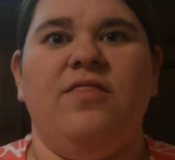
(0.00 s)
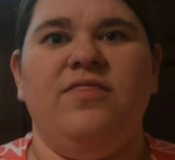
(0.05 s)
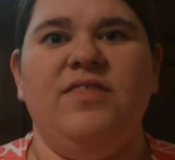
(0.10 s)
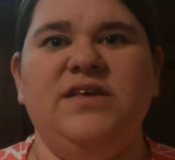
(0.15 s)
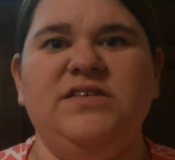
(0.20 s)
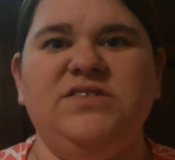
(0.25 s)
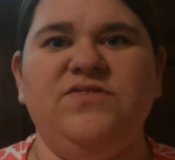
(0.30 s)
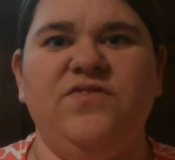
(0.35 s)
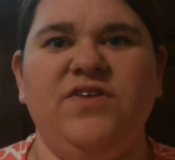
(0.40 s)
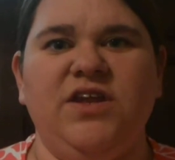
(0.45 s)

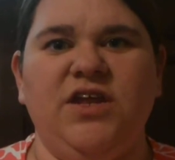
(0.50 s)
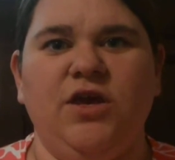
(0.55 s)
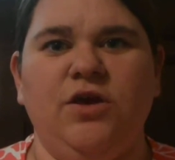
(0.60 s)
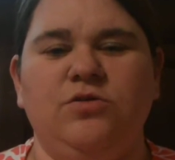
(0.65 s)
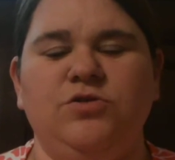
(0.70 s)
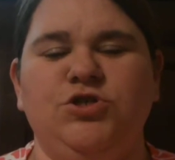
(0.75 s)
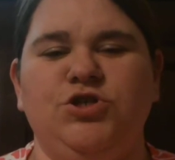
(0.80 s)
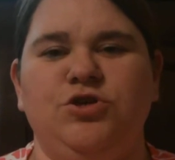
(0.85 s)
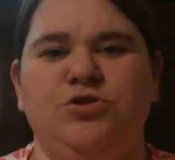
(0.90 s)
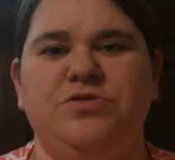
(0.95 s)
This
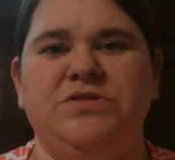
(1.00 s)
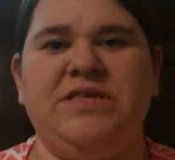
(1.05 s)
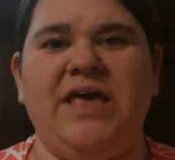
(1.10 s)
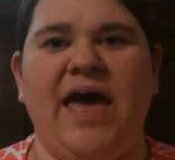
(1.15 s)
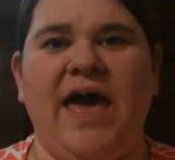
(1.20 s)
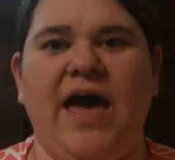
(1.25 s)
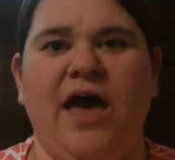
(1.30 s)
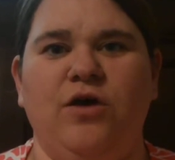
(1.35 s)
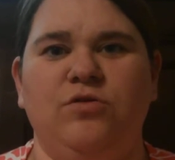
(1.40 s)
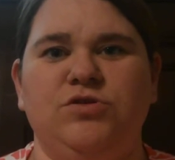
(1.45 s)
video shows
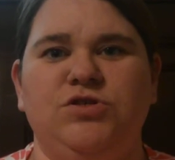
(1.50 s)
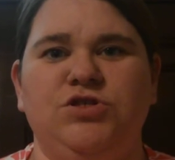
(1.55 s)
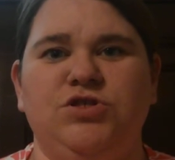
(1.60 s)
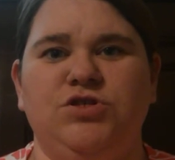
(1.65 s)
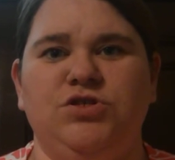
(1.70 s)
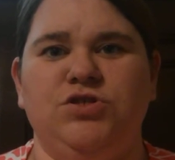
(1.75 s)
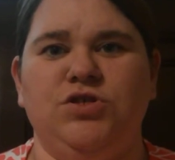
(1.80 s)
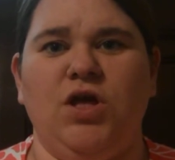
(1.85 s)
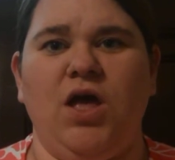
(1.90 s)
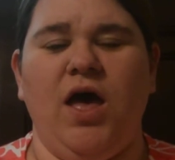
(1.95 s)
how
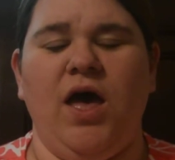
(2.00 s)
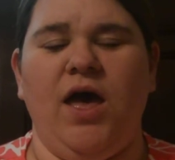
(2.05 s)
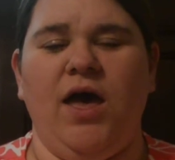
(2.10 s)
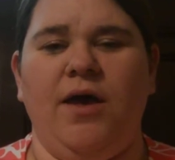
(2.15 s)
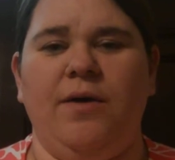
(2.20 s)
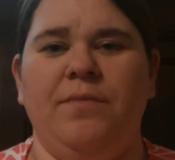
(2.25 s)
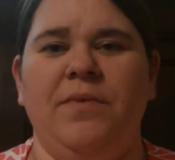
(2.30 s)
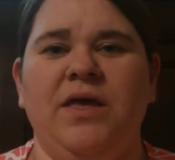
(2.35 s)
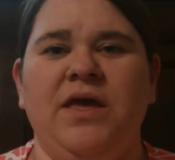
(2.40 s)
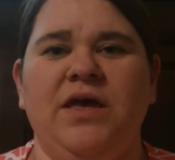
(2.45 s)

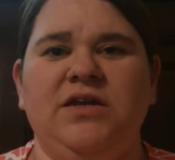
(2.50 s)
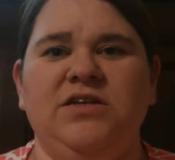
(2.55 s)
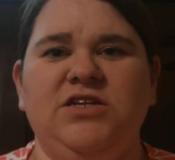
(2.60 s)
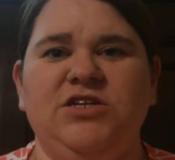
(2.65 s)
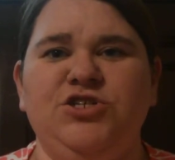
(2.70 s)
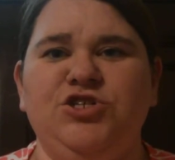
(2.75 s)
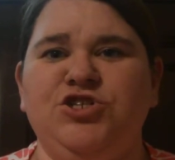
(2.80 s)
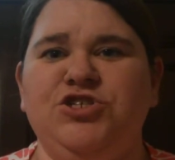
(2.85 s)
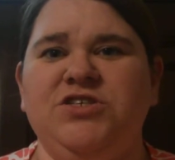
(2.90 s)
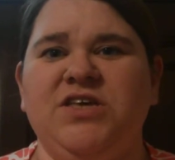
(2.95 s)

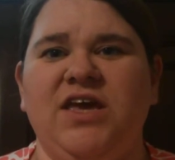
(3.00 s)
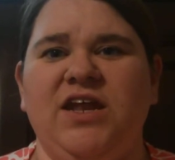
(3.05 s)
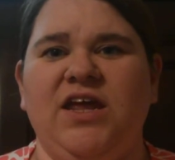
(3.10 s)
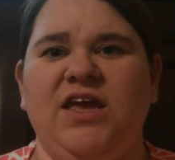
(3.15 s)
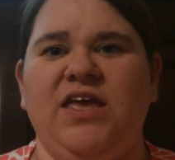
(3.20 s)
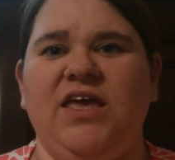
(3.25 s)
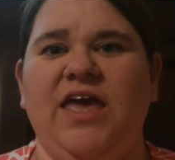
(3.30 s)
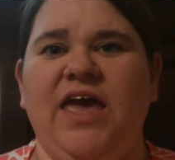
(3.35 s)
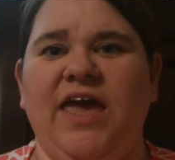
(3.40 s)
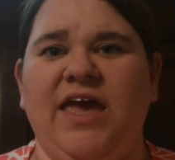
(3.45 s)
teachers can
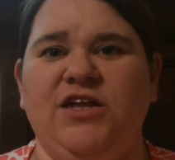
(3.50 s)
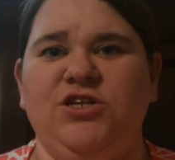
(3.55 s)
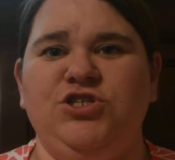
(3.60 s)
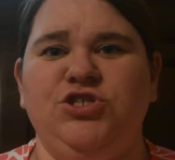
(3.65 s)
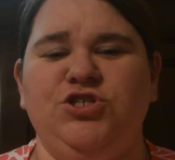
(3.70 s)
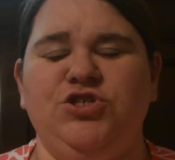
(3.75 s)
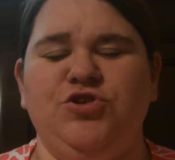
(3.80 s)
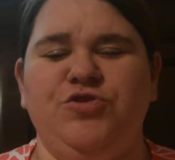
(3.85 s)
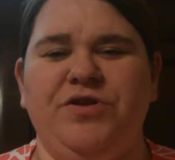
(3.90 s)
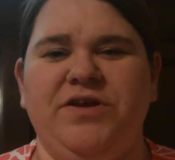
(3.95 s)
engage
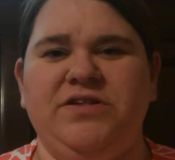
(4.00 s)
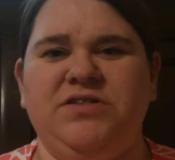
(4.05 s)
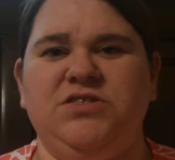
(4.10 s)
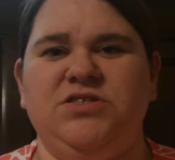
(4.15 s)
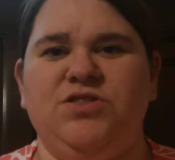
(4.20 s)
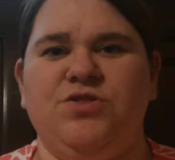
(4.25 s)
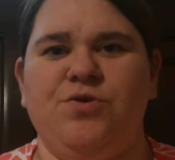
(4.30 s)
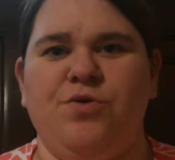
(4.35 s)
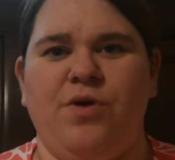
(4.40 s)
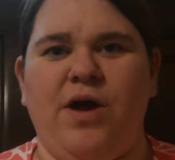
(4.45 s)
students
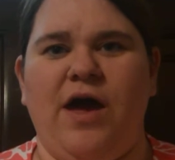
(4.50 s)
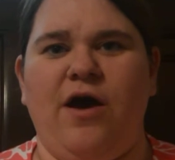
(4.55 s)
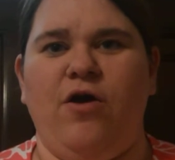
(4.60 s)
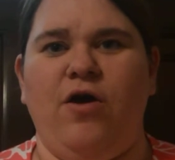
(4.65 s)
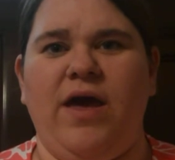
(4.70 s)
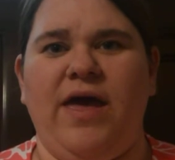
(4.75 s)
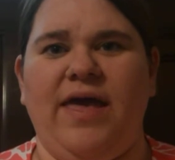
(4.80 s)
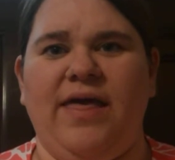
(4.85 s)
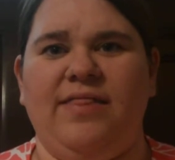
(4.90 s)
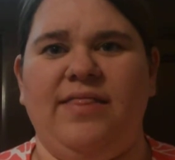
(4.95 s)

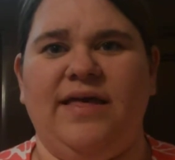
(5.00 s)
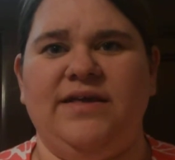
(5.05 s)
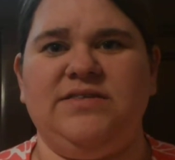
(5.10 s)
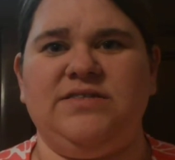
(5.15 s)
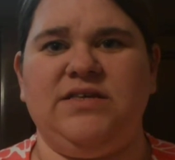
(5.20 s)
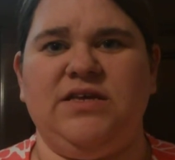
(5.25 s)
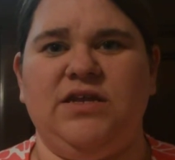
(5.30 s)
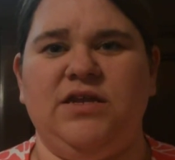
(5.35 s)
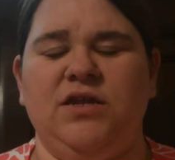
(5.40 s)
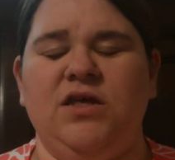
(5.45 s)
throughout a
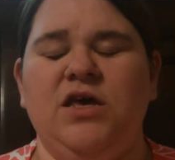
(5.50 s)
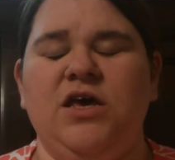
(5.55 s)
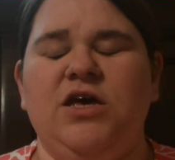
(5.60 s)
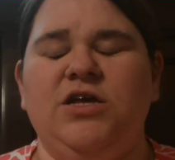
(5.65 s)
lesson.